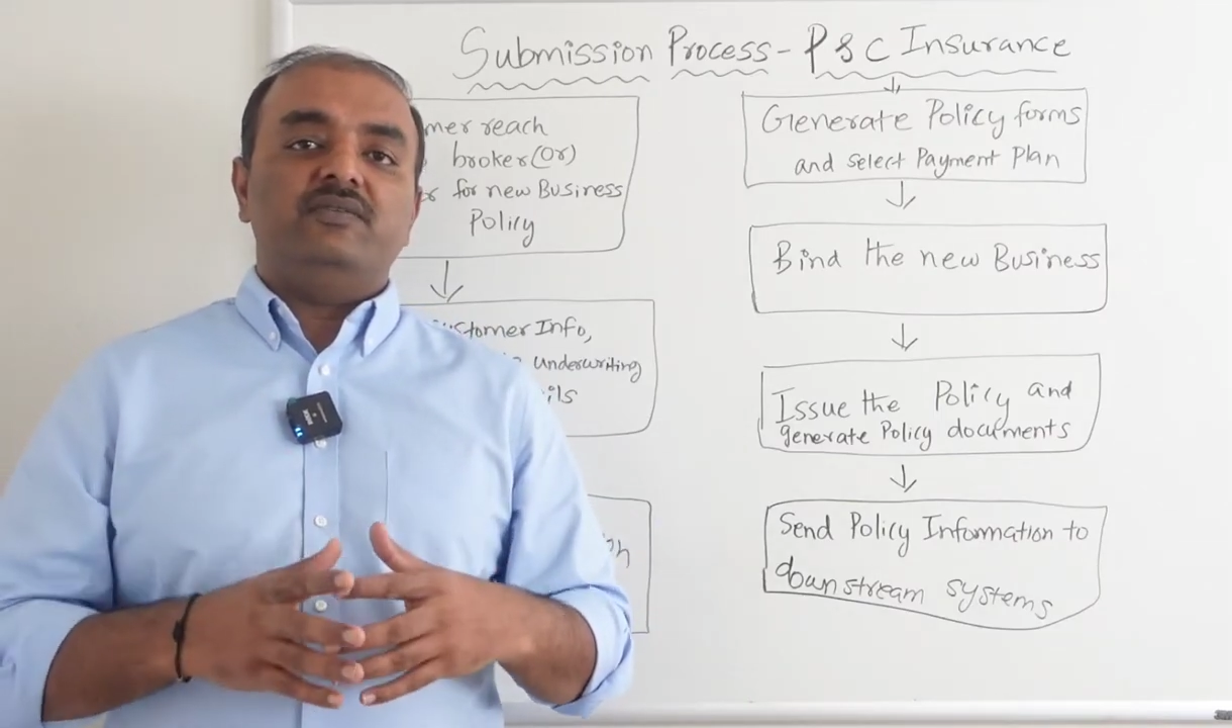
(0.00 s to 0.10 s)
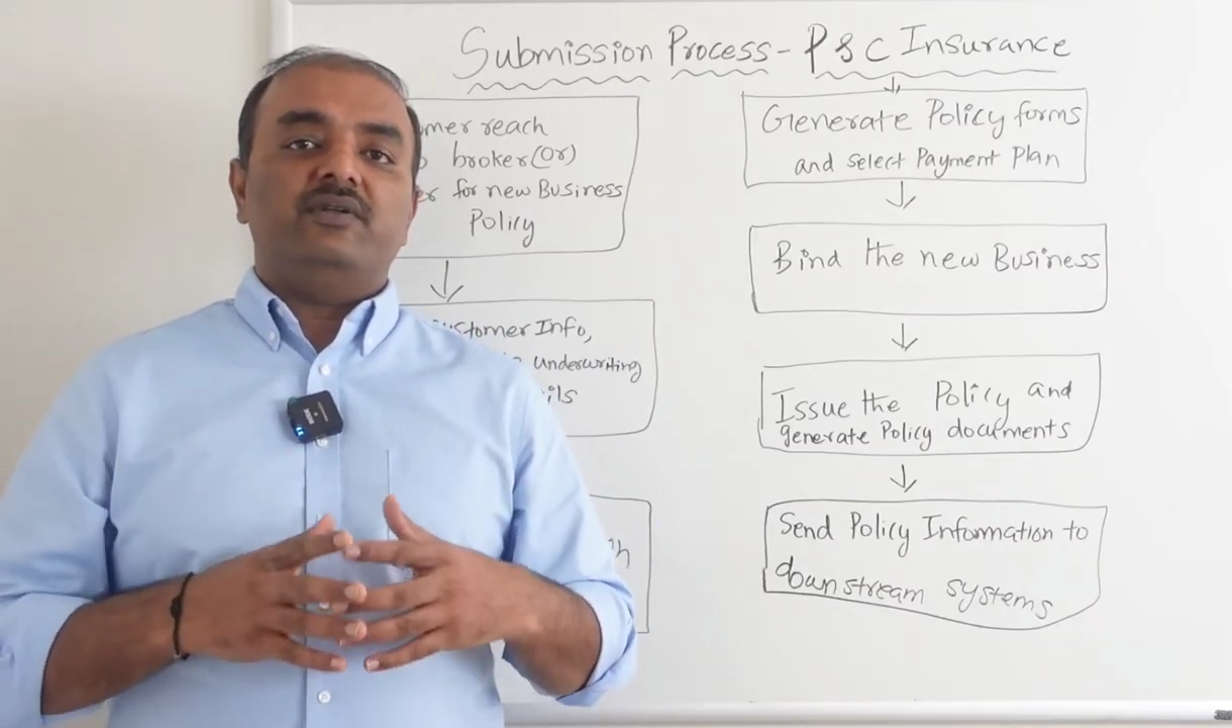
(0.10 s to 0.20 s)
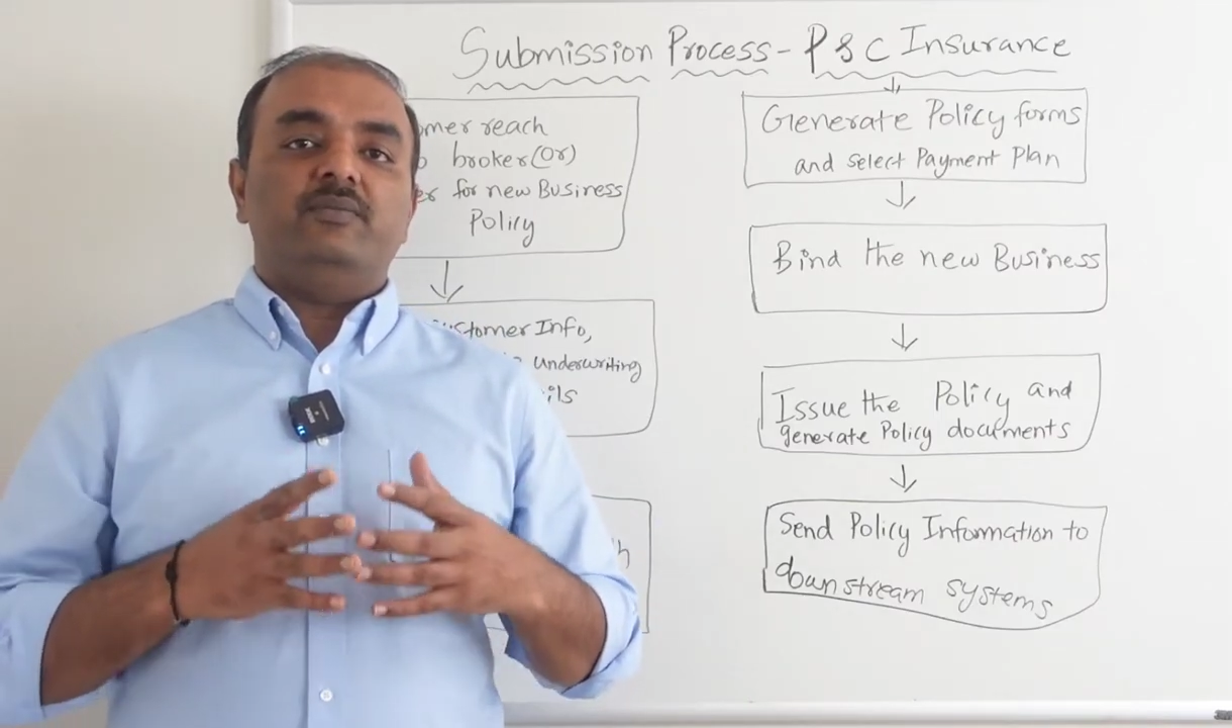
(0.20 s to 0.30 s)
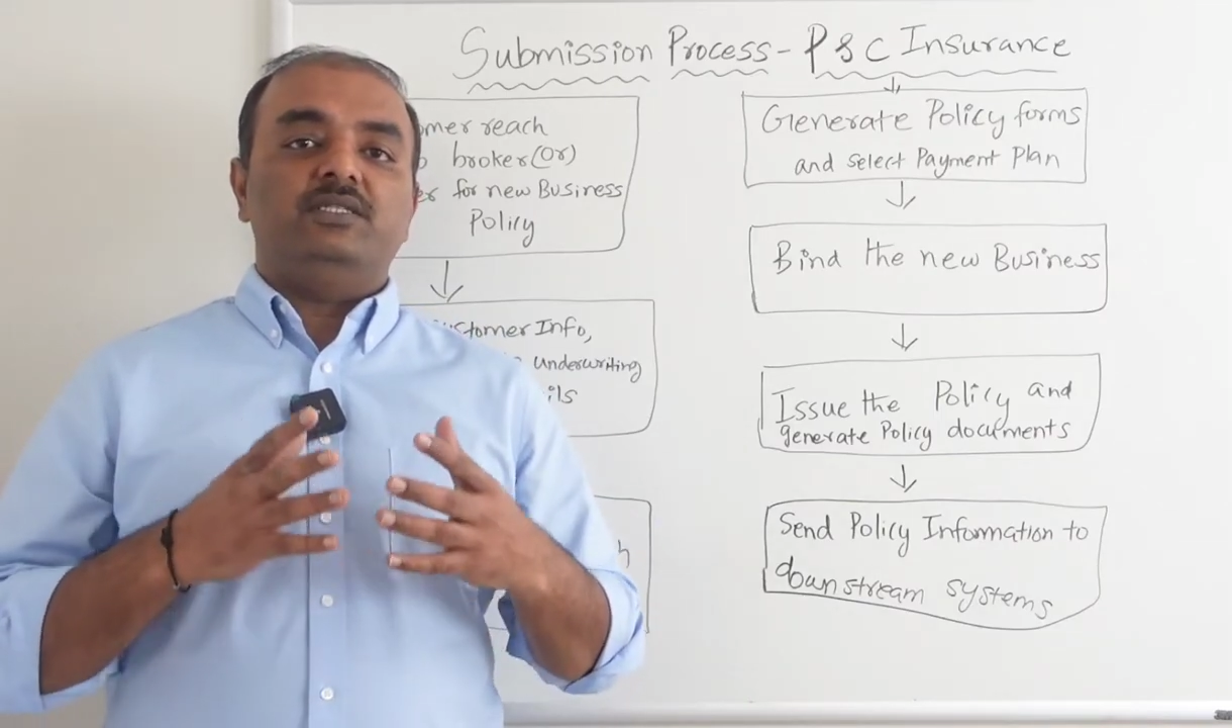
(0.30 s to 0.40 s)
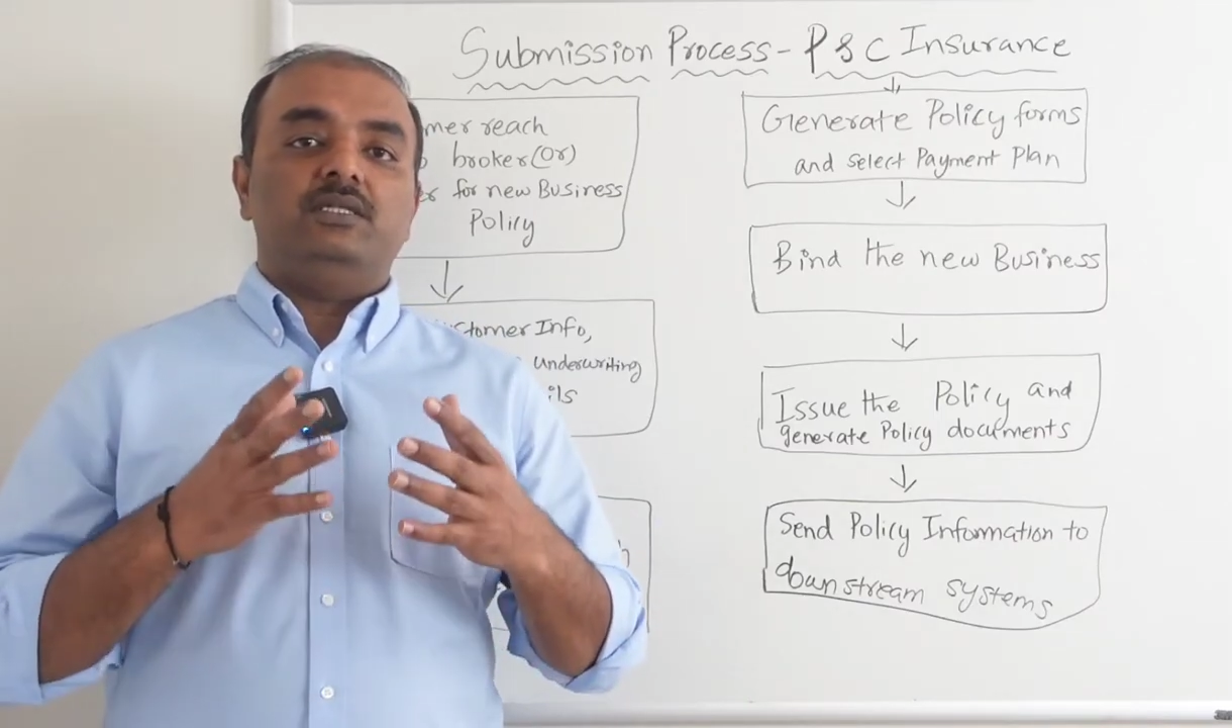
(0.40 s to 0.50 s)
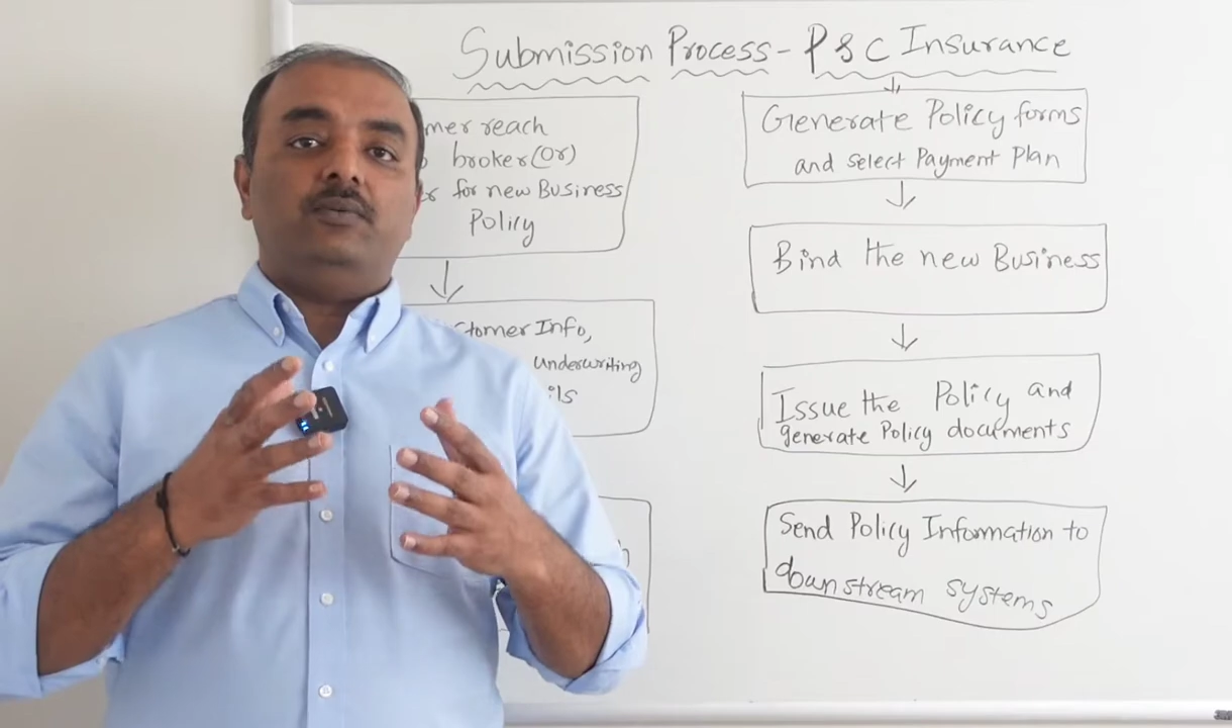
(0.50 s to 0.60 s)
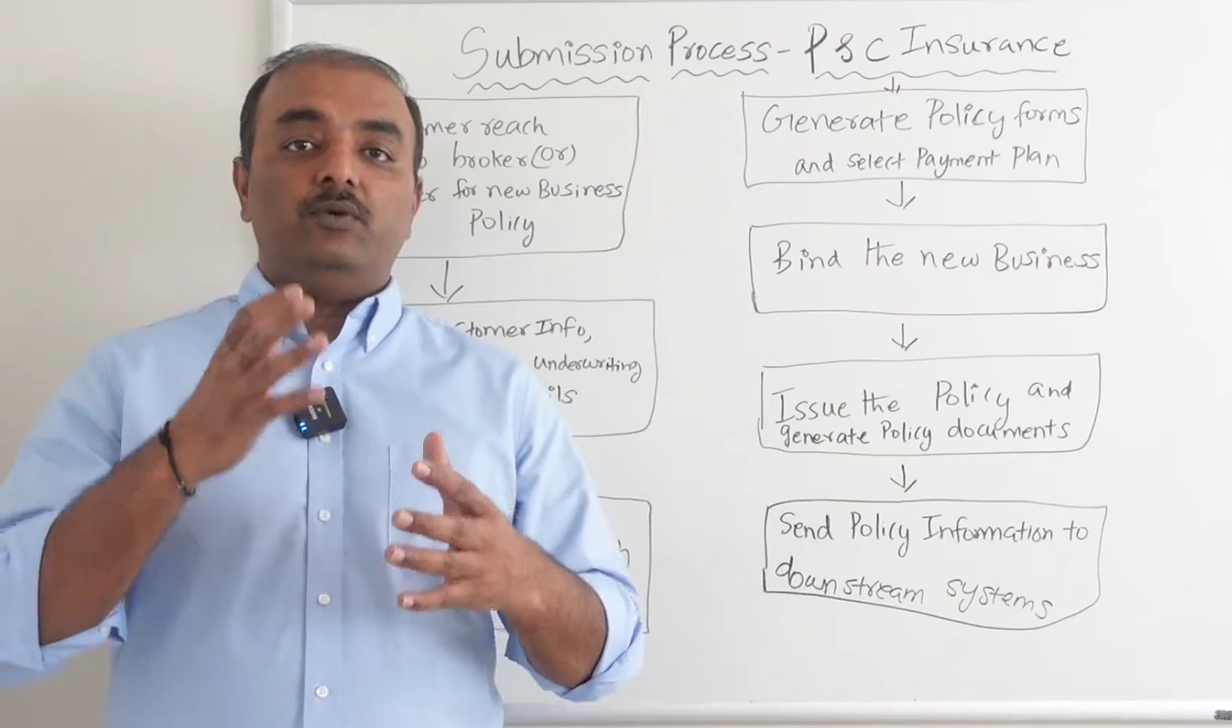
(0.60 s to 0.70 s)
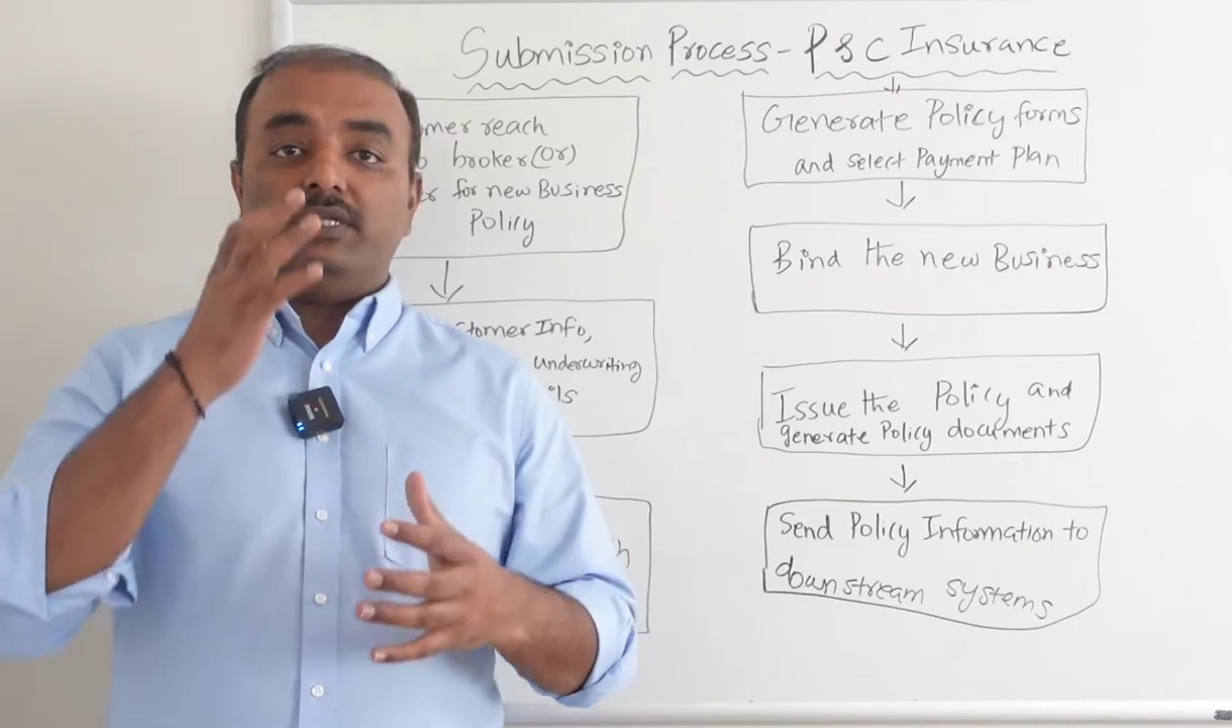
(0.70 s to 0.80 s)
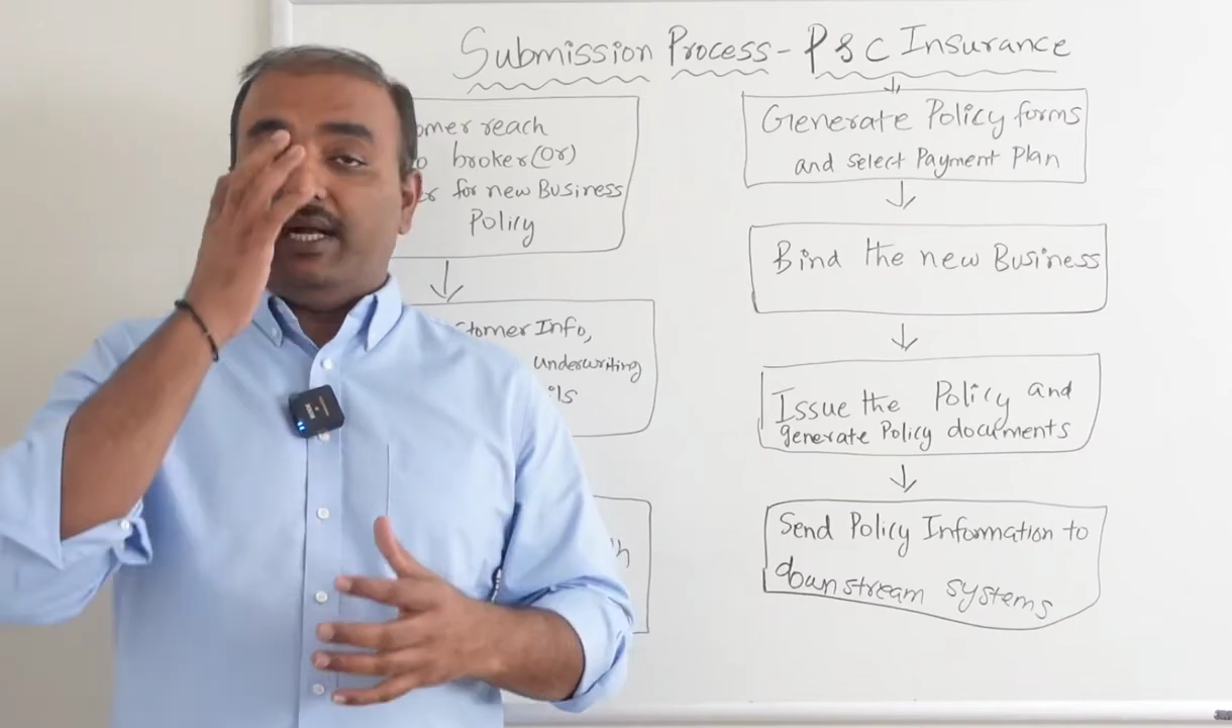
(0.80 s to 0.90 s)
information about